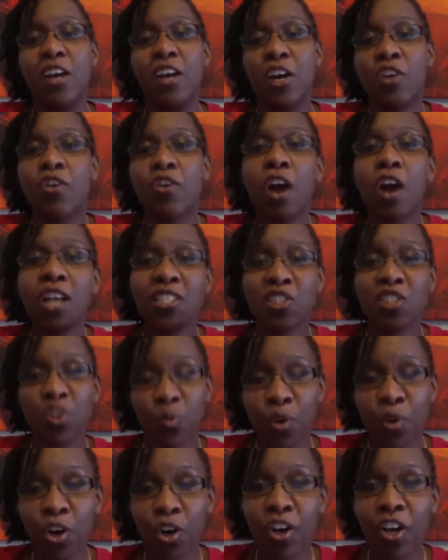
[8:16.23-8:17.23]
across the
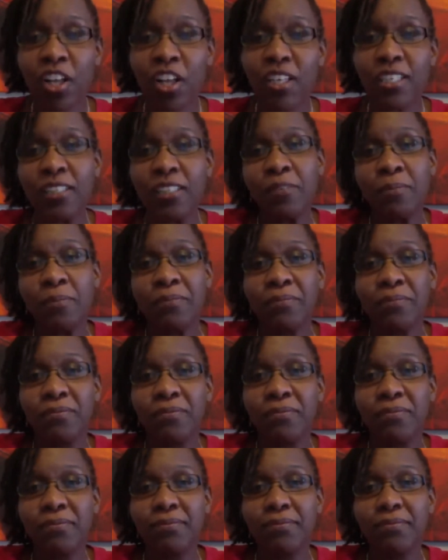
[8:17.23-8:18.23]
world,
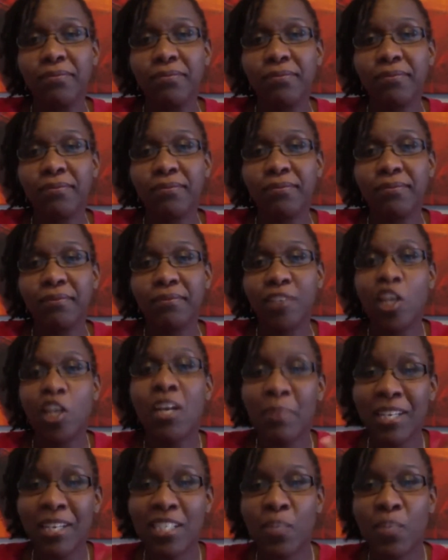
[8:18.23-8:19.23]
you're
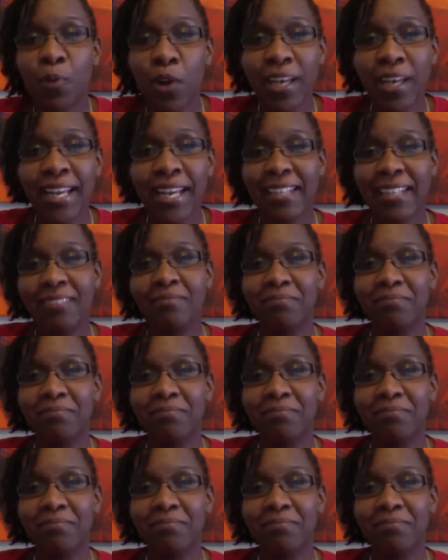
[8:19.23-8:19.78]
going to be disappointed.